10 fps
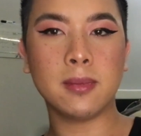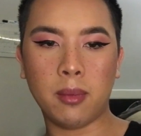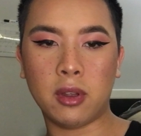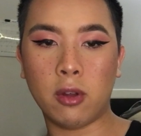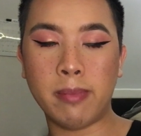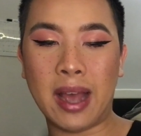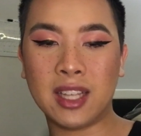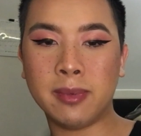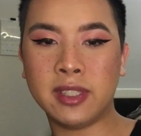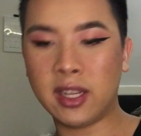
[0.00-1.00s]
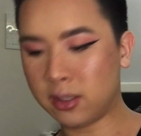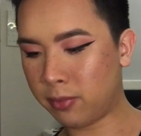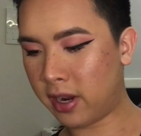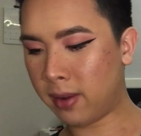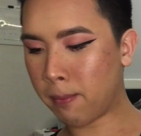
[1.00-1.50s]
I'm gonna go back to my setting
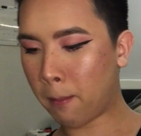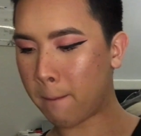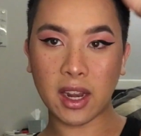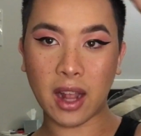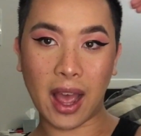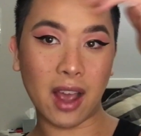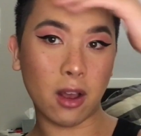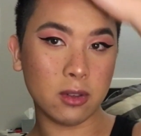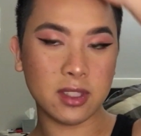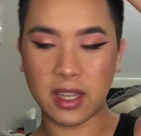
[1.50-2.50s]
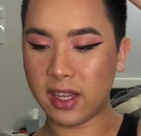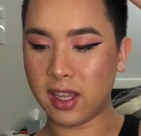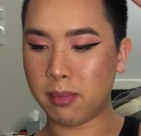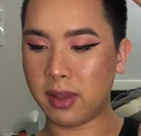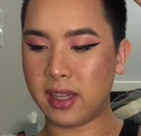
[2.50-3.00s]
spray. And i gonna set it in
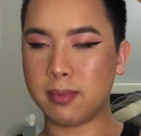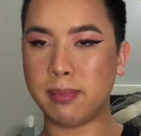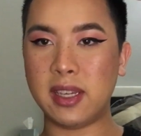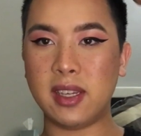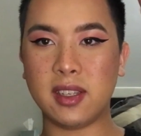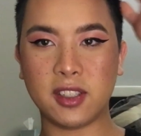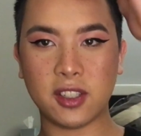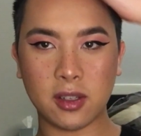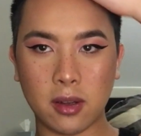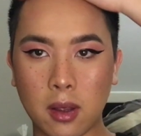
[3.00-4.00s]
place, beach.